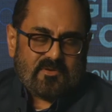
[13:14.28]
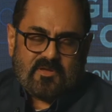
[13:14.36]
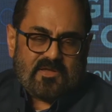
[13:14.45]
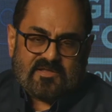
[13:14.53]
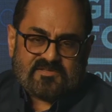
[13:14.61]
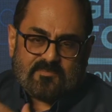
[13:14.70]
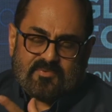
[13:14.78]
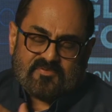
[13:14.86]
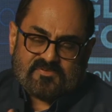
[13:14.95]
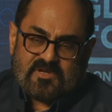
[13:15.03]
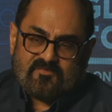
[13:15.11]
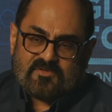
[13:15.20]
except if
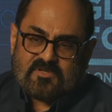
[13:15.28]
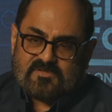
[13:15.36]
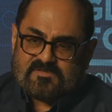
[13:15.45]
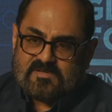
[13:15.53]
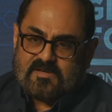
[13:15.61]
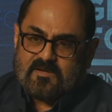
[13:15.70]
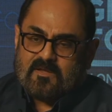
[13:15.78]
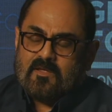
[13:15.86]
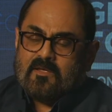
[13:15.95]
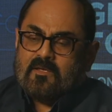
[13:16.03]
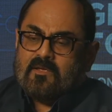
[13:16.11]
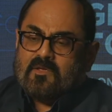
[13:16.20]
it's done with consent.
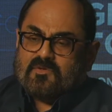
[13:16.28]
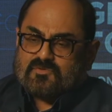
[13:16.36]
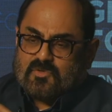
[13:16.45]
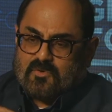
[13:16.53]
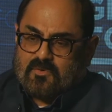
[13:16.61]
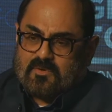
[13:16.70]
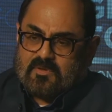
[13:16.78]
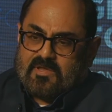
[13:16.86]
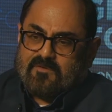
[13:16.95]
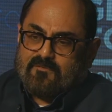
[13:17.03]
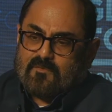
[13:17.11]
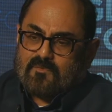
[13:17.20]
So
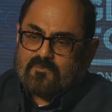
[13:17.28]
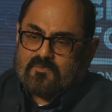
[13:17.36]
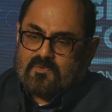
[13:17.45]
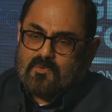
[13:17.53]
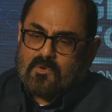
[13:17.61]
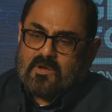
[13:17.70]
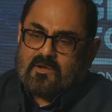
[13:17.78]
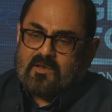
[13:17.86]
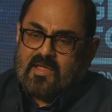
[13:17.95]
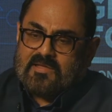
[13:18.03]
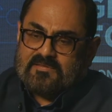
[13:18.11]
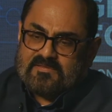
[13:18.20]
if you look at
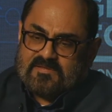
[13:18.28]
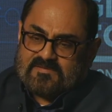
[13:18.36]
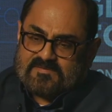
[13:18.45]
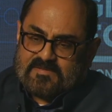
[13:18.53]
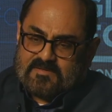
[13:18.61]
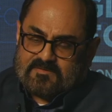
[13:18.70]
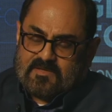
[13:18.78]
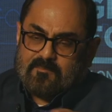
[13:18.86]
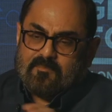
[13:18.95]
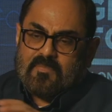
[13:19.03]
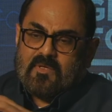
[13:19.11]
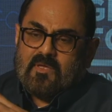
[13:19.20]
line these things
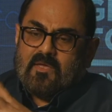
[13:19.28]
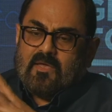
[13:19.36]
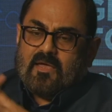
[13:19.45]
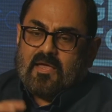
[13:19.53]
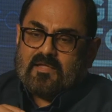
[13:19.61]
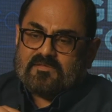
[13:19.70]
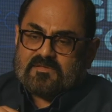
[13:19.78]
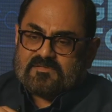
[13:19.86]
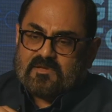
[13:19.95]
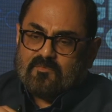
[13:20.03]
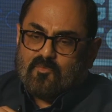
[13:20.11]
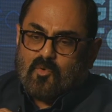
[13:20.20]
up and then
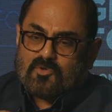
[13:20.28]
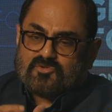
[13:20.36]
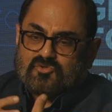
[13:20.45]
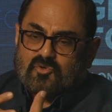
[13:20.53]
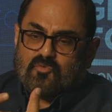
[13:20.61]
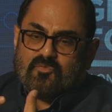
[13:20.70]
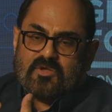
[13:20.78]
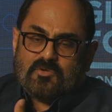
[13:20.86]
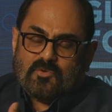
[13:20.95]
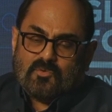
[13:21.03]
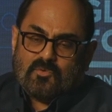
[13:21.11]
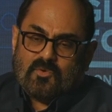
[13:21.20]
say, what should we
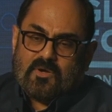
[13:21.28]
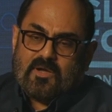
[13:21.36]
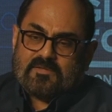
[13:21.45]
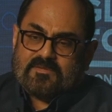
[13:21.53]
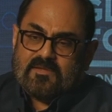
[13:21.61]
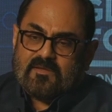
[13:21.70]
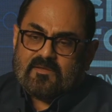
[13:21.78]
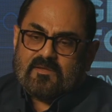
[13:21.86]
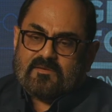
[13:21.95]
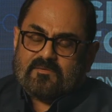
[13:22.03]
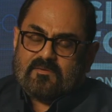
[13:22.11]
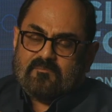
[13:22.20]
do? I think
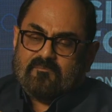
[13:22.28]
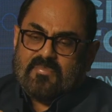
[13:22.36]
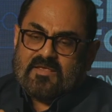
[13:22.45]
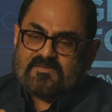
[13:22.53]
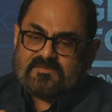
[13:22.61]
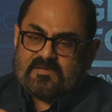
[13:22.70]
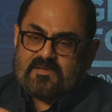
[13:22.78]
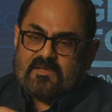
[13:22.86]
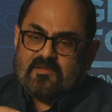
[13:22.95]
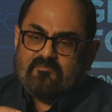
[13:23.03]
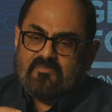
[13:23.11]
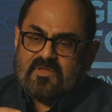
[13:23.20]
it
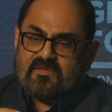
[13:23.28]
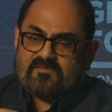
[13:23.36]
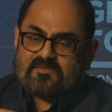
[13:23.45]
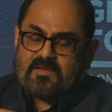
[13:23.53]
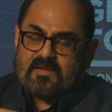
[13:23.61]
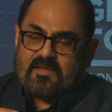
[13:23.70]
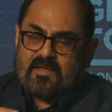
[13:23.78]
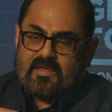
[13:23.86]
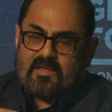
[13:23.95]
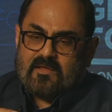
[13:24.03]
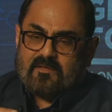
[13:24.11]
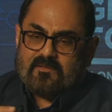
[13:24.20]
basically means that
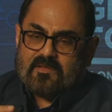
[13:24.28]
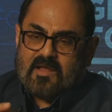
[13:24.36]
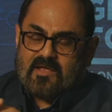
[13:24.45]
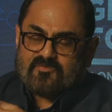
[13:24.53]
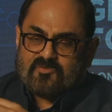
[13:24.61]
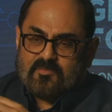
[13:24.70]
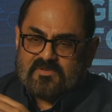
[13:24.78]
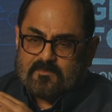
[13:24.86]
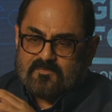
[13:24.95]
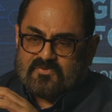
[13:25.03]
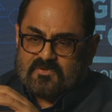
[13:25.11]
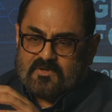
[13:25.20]
there has to be
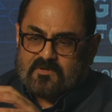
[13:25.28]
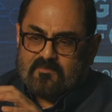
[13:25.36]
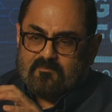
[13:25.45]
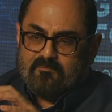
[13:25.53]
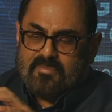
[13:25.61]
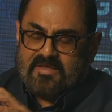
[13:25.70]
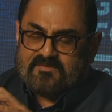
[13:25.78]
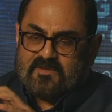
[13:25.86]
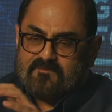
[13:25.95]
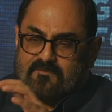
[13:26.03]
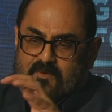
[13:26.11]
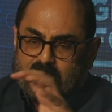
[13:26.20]
some certain
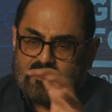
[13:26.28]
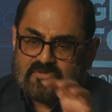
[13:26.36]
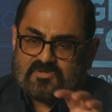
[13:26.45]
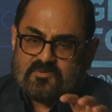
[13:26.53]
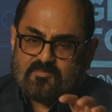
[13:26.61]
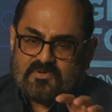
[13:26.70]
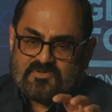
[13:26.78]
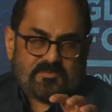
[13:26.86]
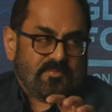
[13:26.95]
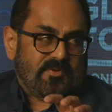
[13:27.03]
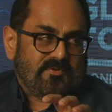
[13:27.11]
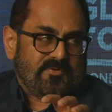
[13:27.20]
basic foundational
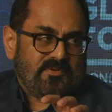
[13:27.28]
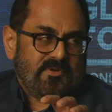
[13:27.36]
principles